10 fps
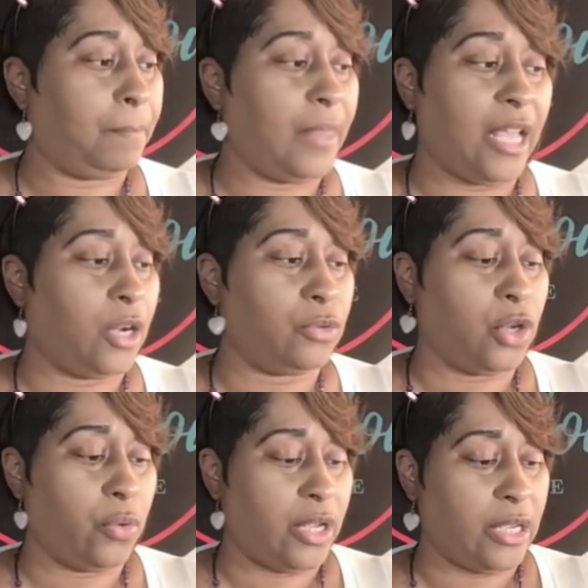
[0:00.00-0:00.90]
They don't
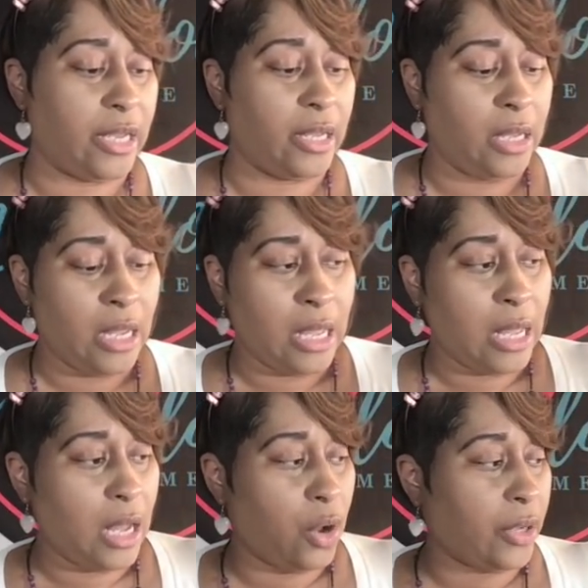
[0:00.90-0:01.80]
know it yet.
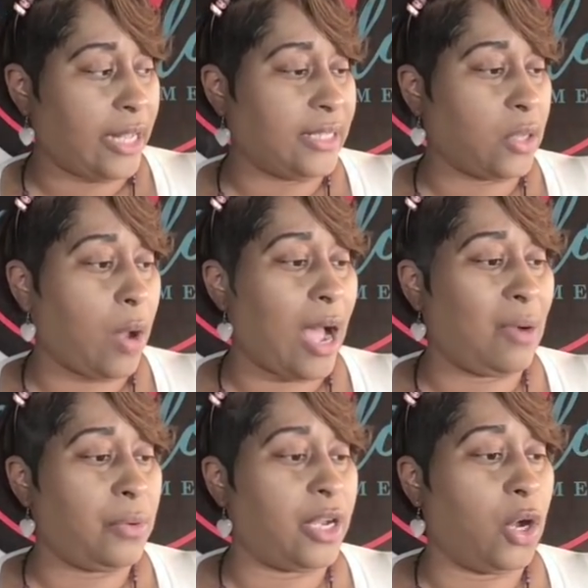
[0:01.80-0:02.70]
Okay, so
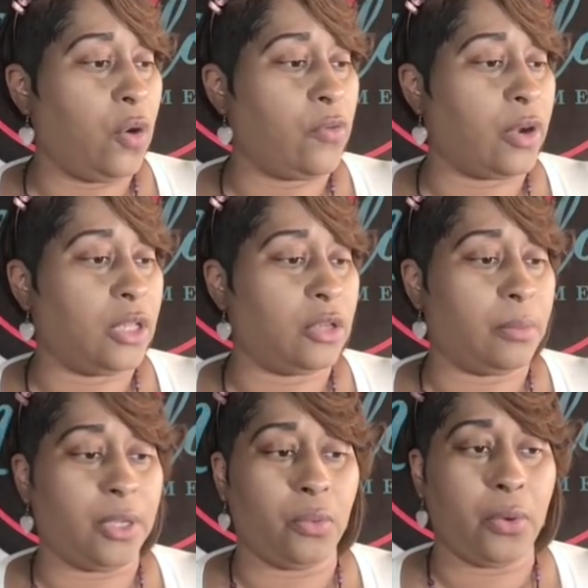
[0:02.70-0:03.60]
I went over a little bit.